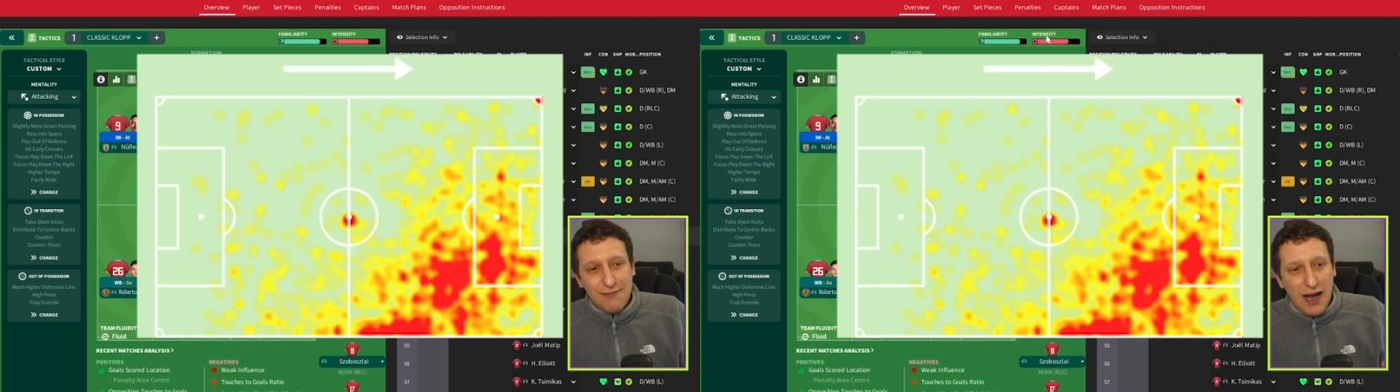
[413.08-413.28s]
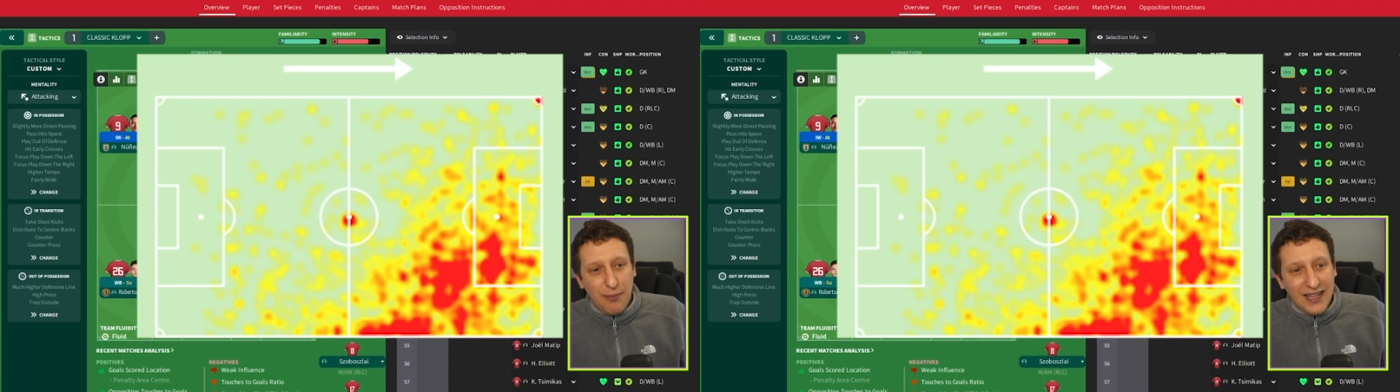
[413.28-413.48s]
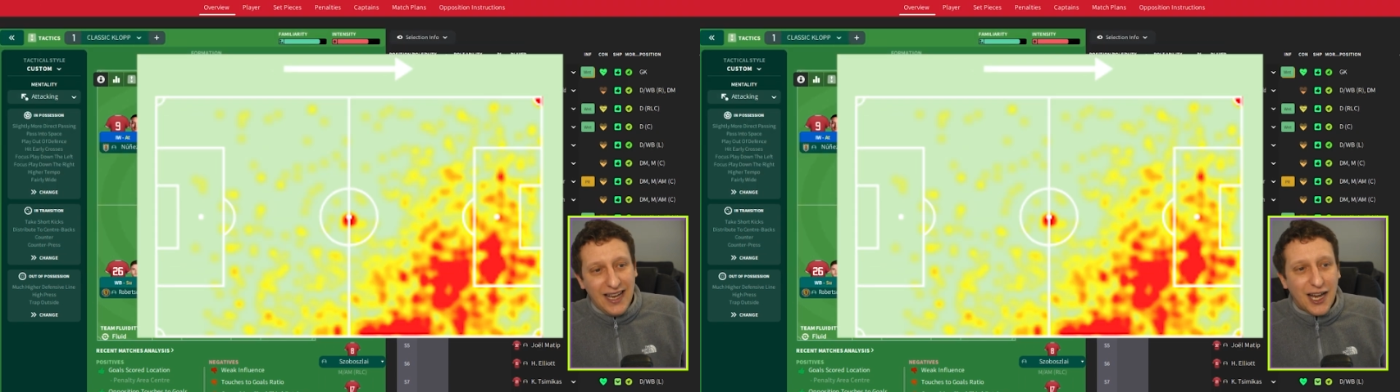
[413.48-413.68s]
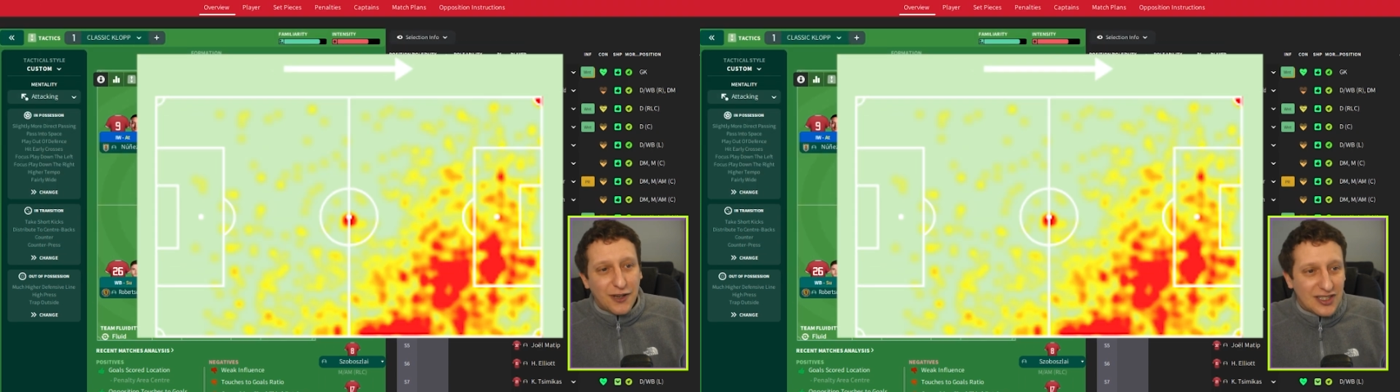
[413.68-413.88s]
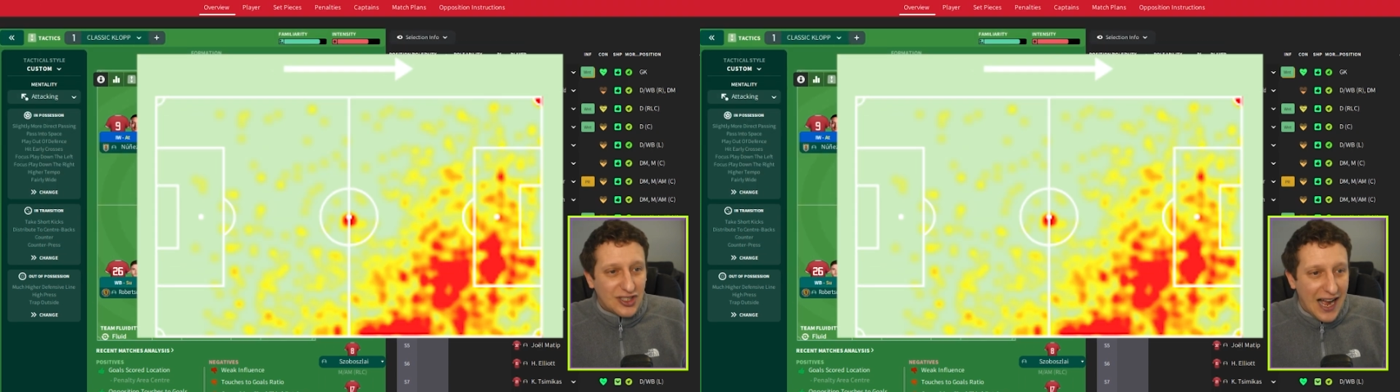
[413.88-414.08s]
map, he kind of
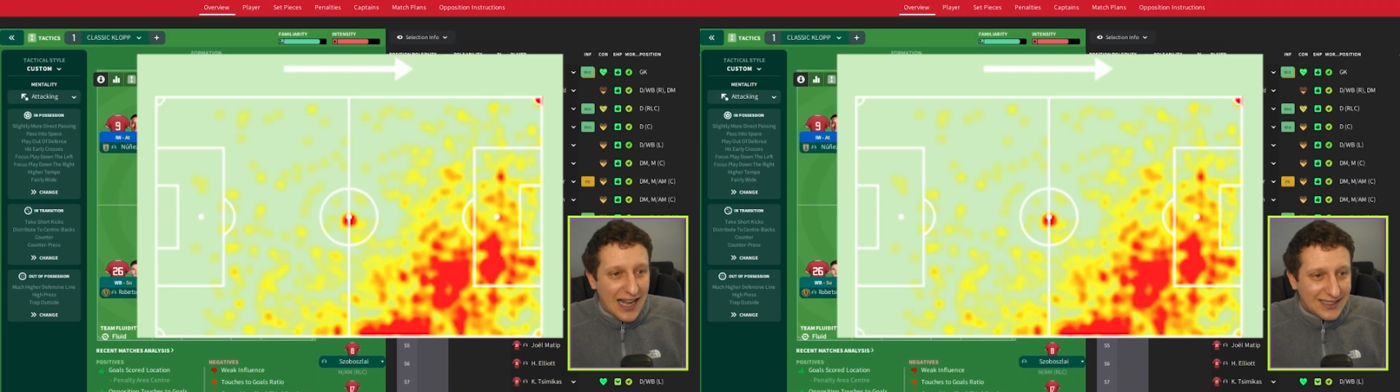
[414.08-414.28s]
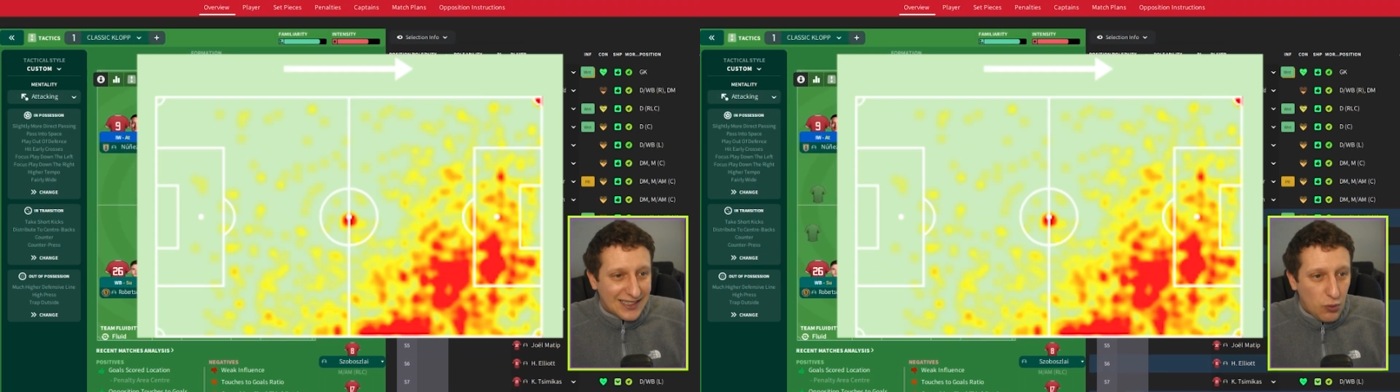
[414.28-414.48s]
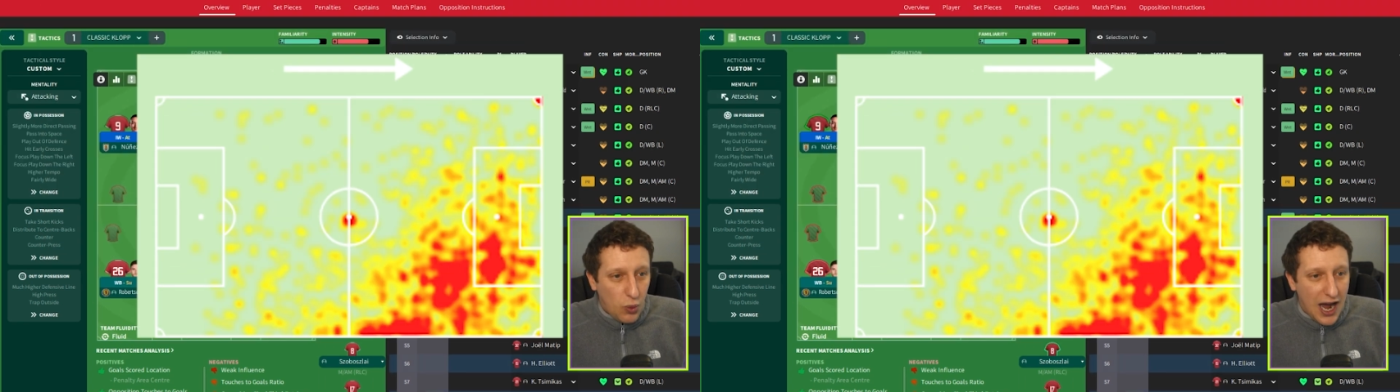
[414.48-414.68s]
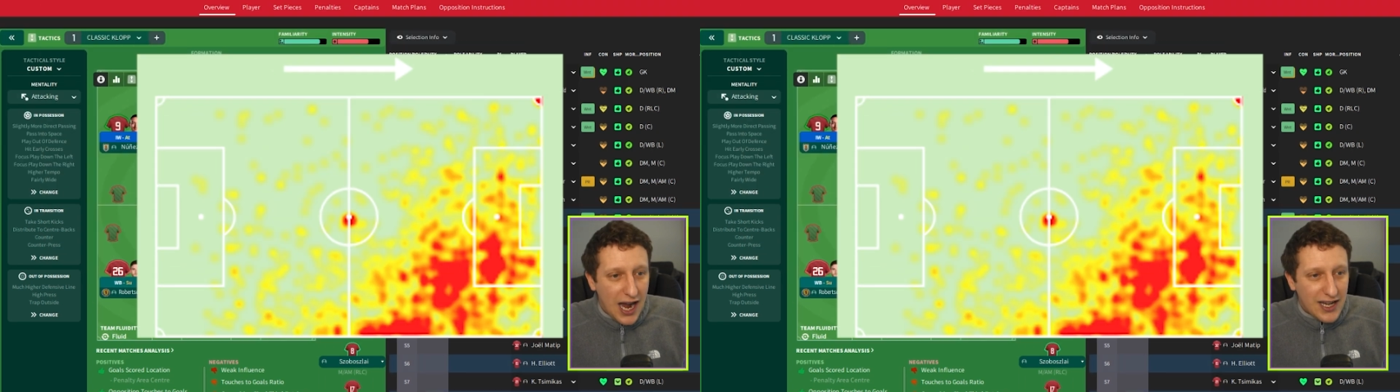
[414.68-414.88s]
starts it wide.